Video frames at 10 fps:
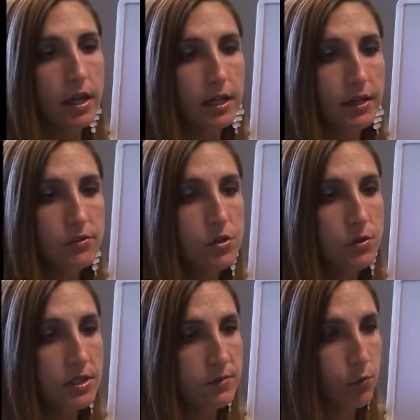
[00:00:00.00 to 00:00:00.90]
gives you
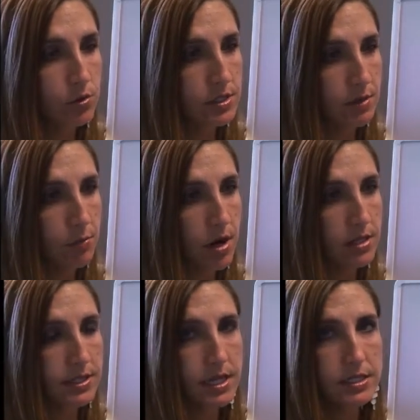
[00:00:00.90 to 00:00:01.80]
this 4-step
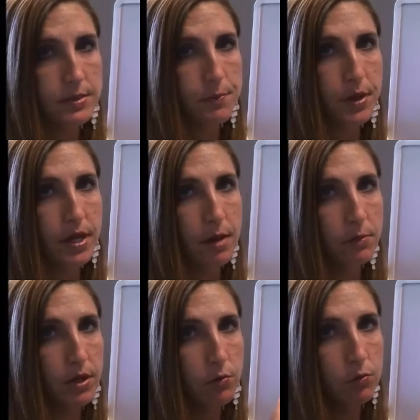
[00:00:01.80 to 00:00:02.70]
process, but I'm
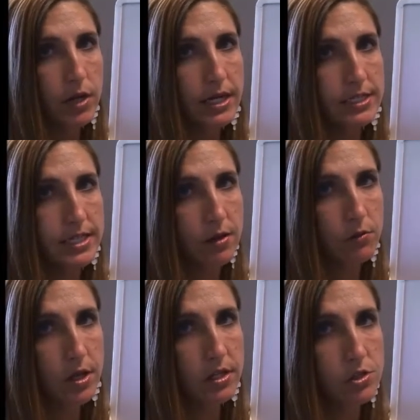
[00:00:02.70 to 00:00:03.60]
going to write it down
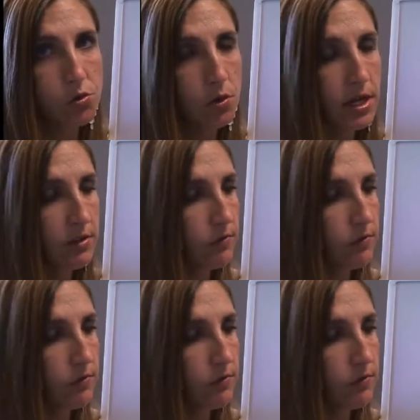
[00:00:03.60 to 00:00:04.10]
in a shorthand